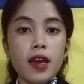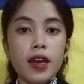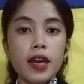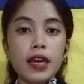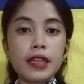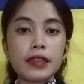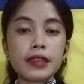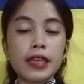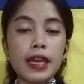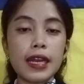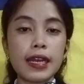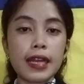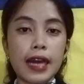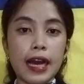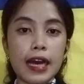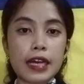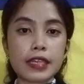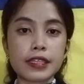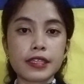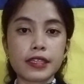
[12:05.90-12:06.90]
And the
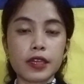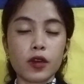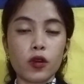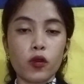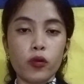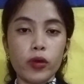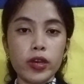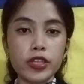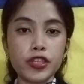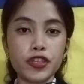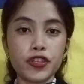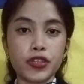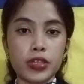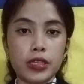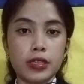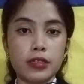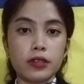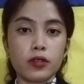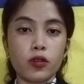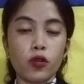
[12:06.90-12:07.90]
last
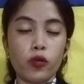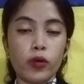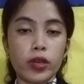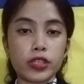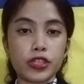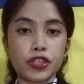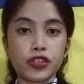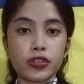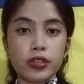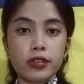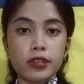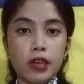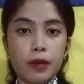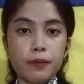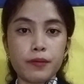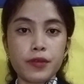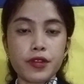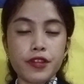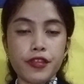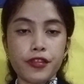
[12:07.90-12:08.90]
question, question
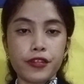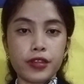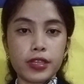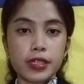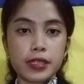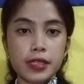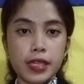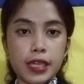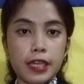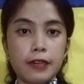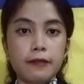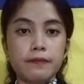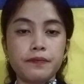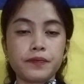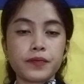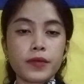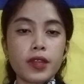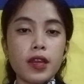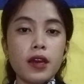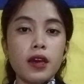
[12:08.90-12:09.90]
number 13.
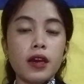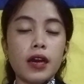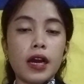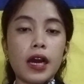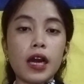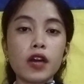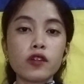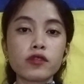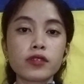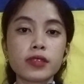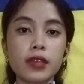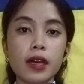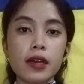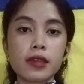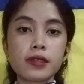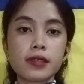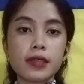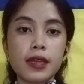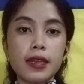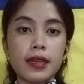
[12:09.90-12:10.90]
How
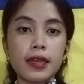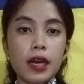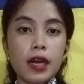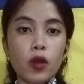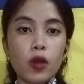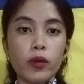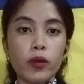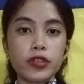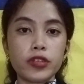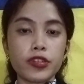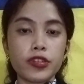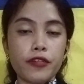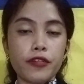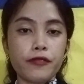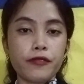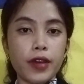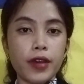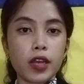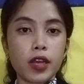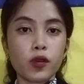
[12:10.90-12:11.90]
does language
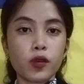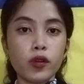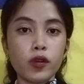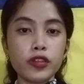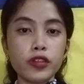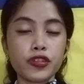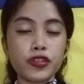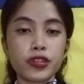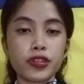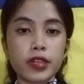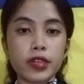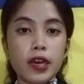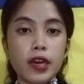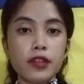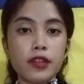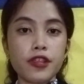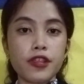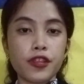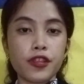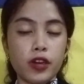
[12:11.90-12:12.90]
affect culture
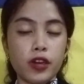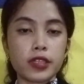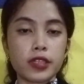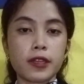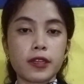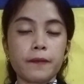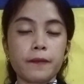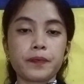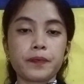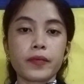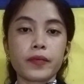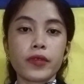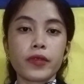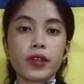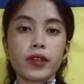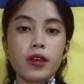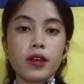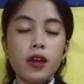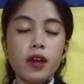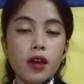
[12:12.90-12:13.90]
and thought?
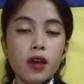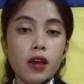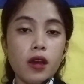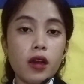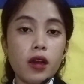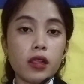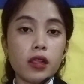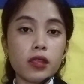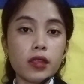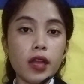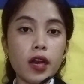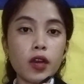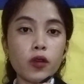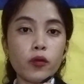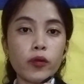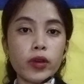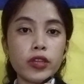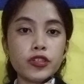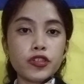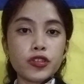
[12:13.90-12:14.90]

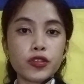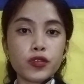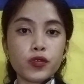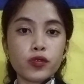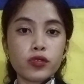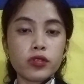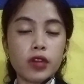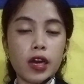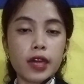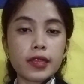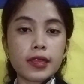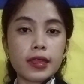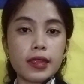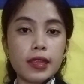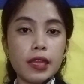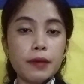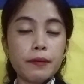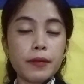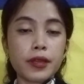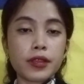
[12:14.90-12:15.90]
Language do not
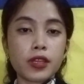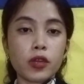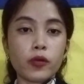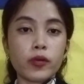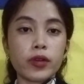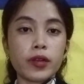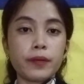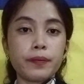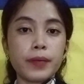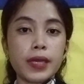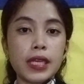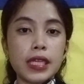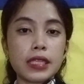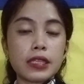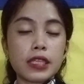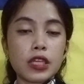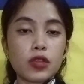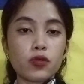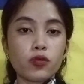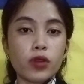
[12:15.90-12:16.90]
limit our
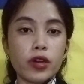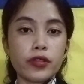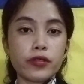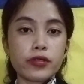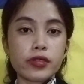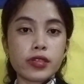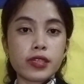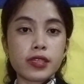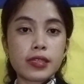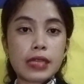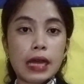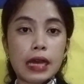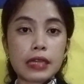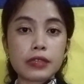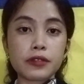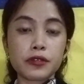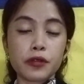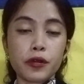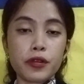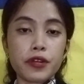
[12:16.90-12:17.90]
ability to
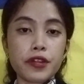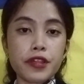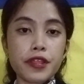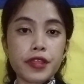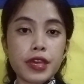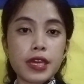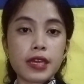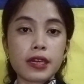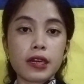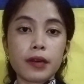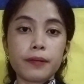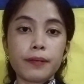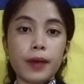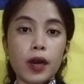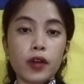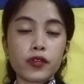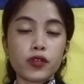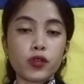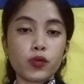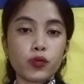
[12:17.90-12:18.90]
understand or think
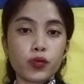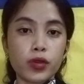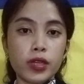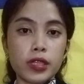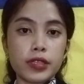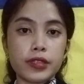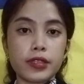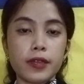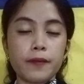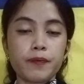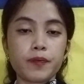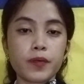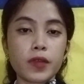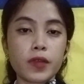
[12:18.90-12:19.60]
about the world.